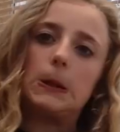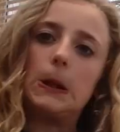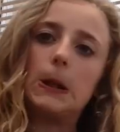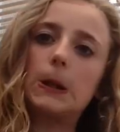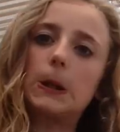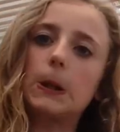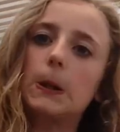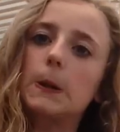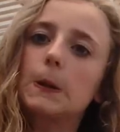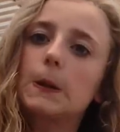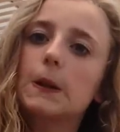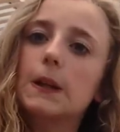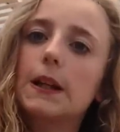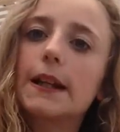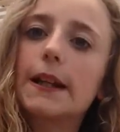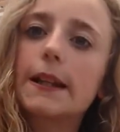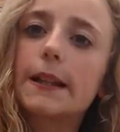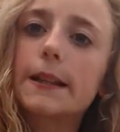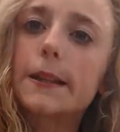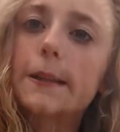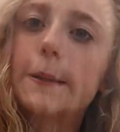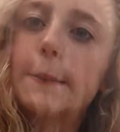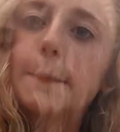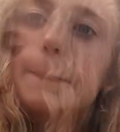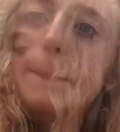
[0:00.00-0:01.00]
I don't
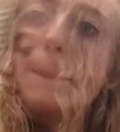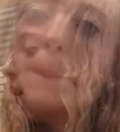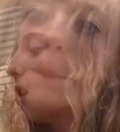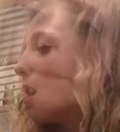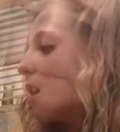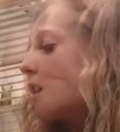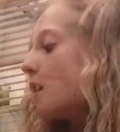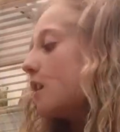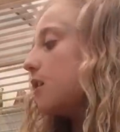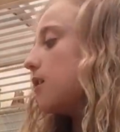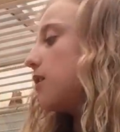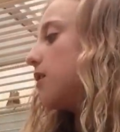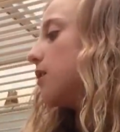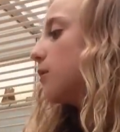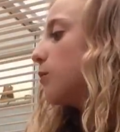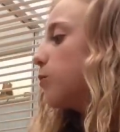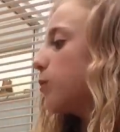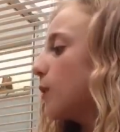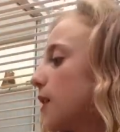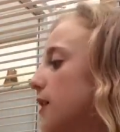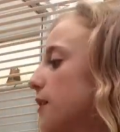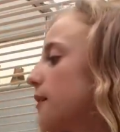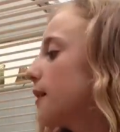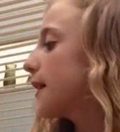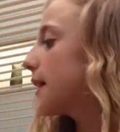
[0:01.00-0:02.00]
like them. Oh,
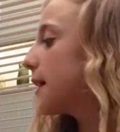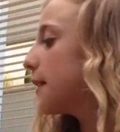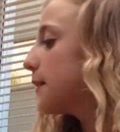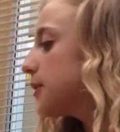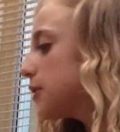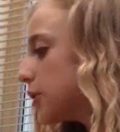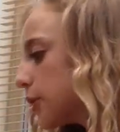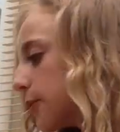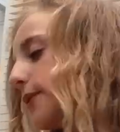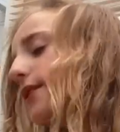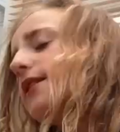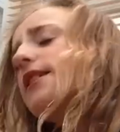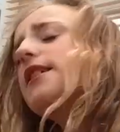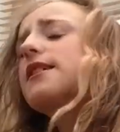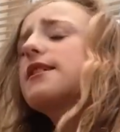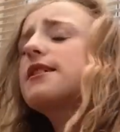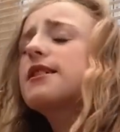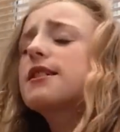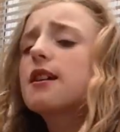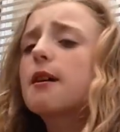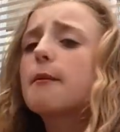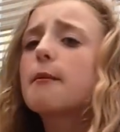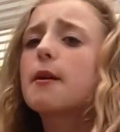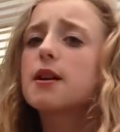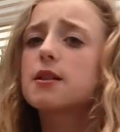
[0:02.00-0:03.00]
why do I keep doing this?
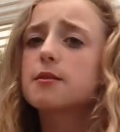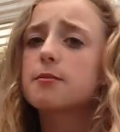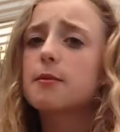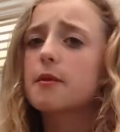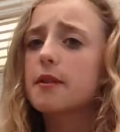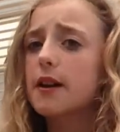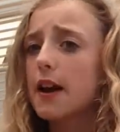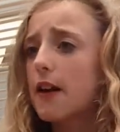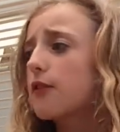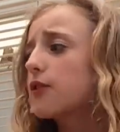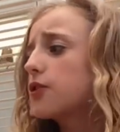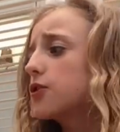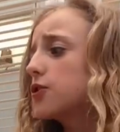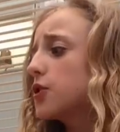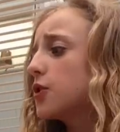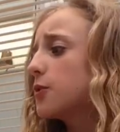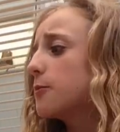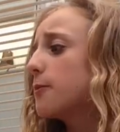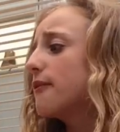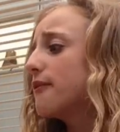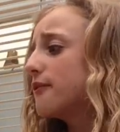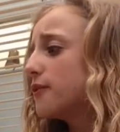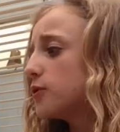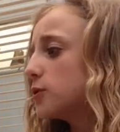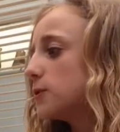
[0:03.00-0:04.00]
I might as well get the shoe
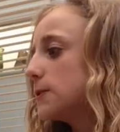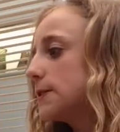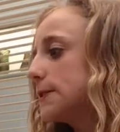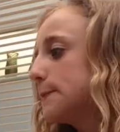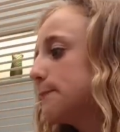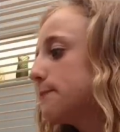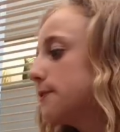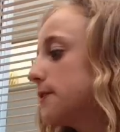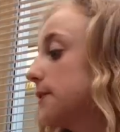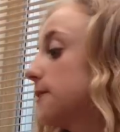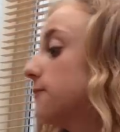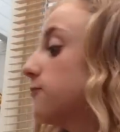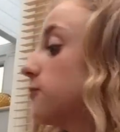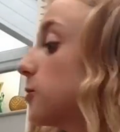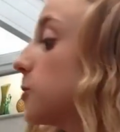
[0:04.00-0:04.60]
before I press